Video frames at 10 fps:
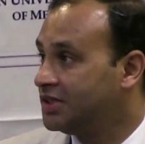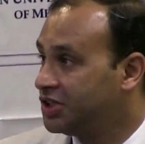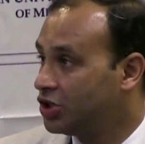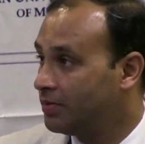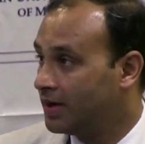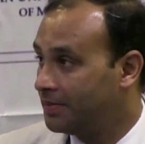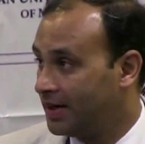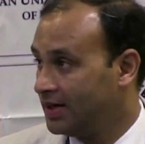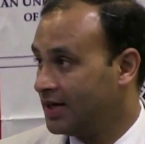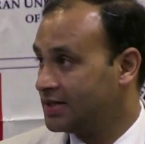Anjani Kumar
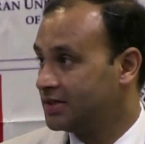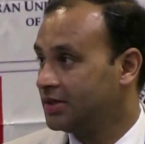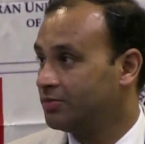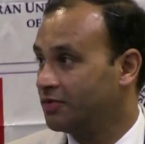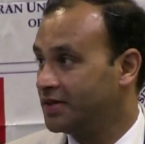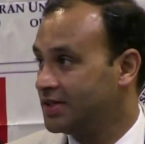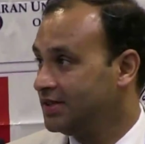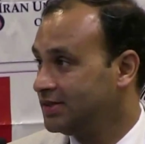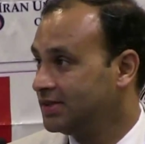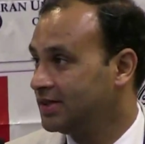Pathak, Assistant Professor
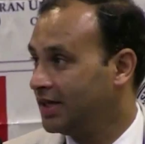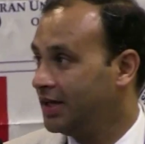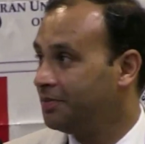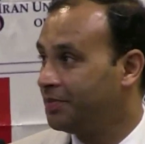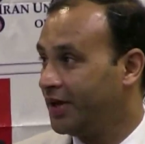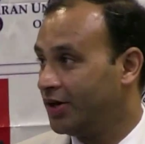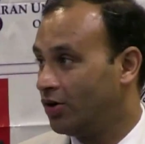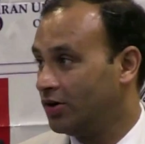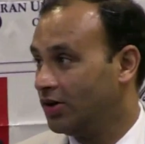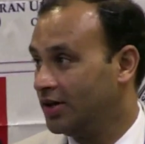in
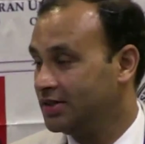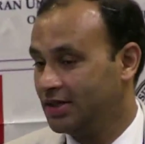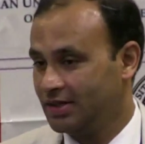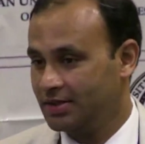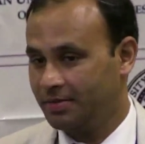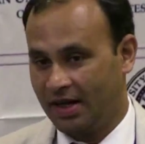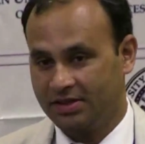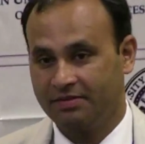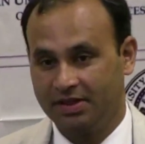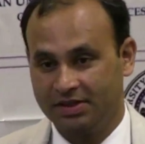Periodontology, that is a
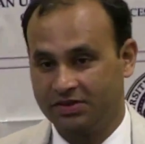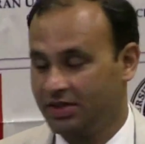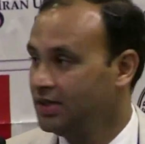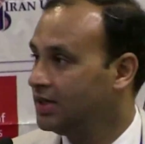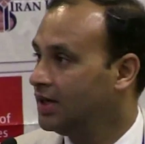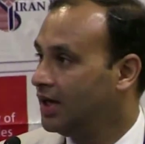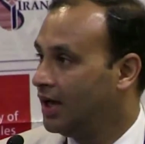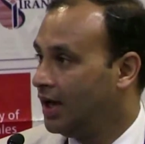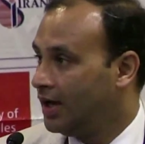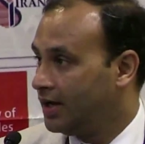branch of dentistry
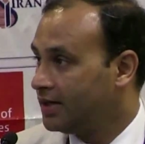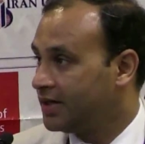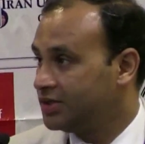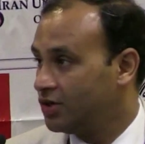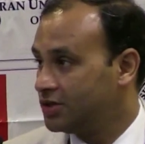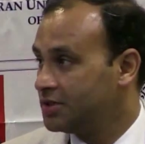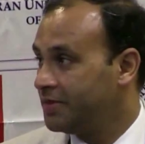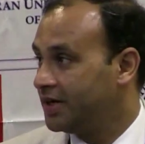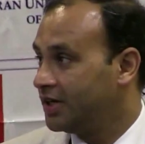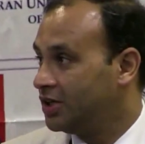in King George's
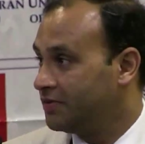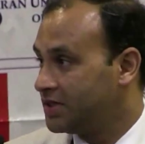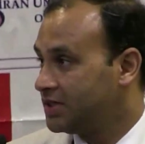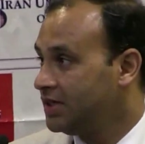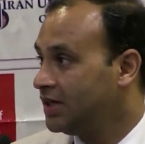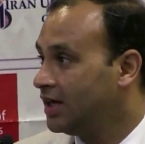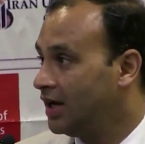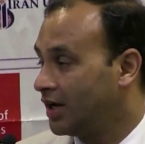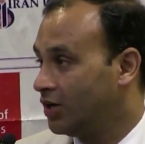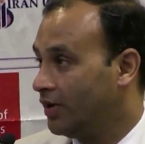Medical University,
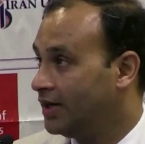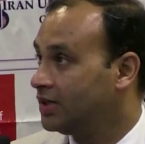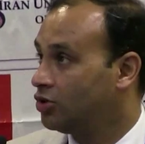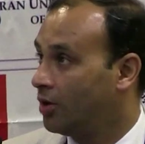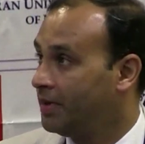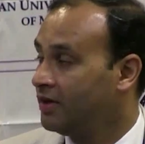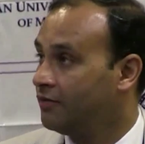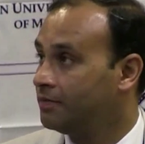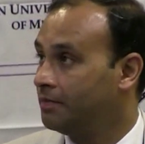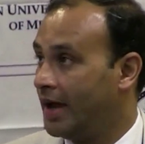Lucknow. And the topic
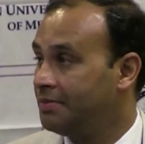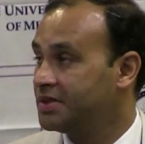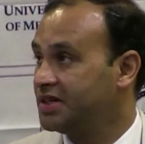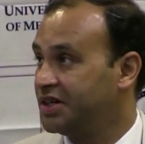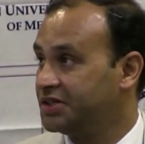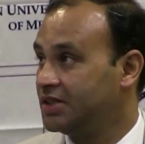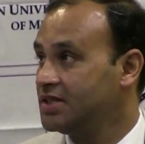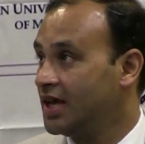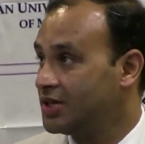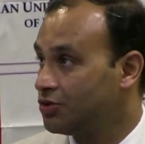of my presentation
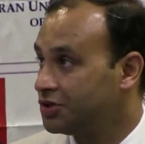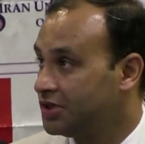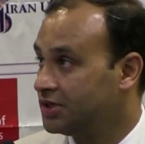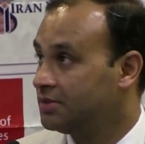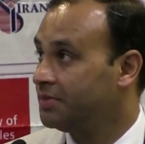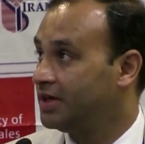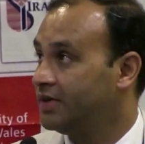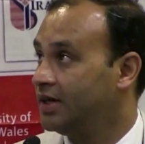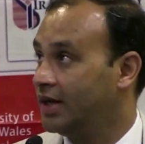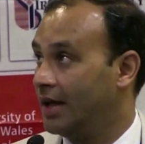is association
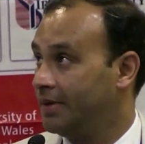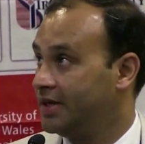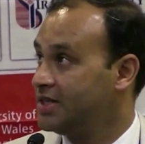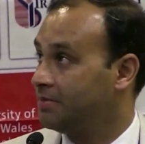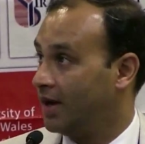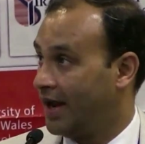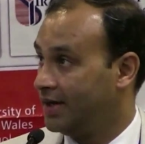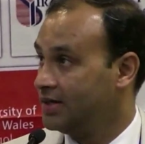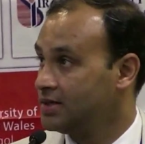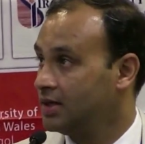between diabetes
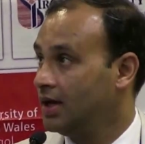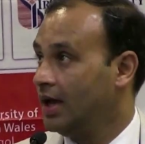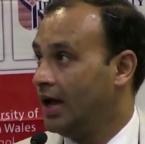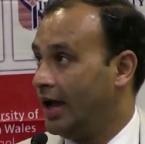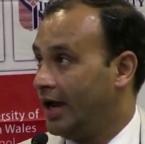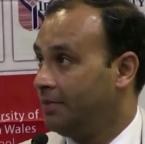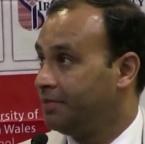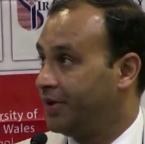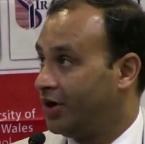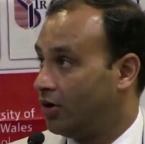mellitus and
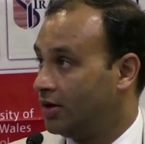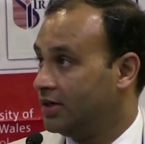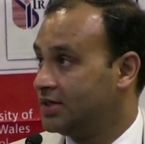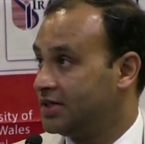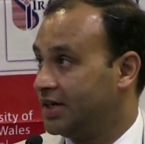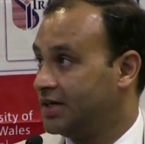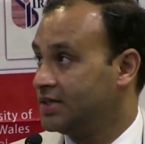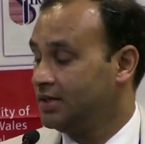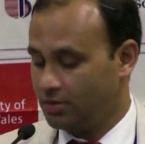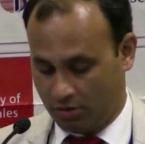periodontal
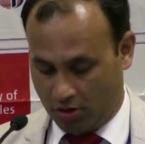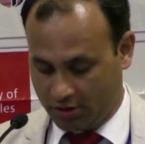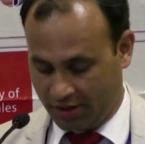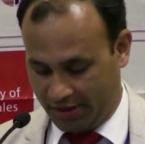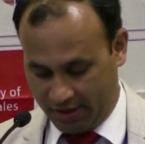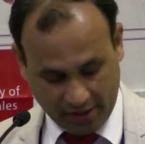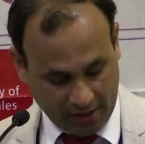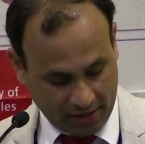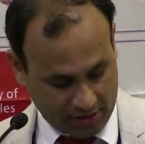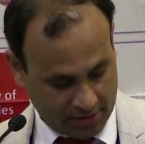status in North Indian
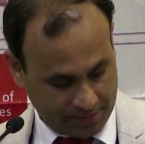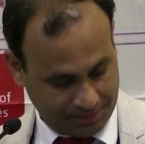adults.